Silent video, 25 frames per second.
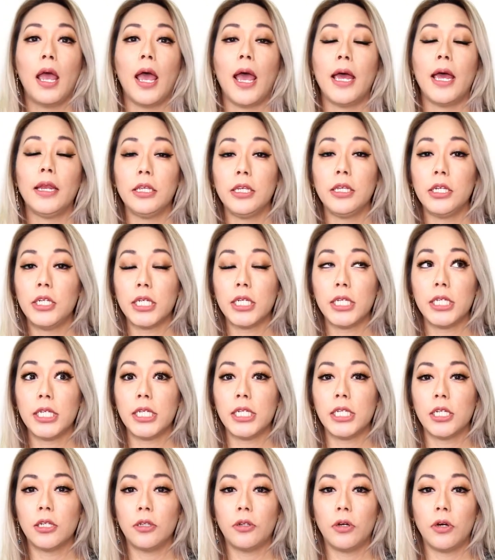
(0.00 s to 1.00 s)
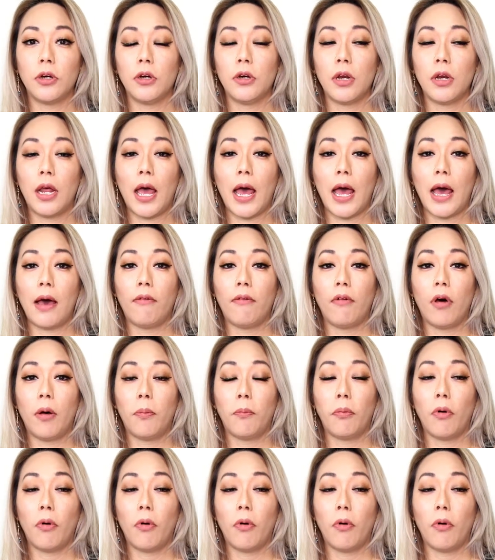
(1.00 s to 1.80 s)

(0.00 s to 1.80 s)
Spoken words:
And you just need to learn, have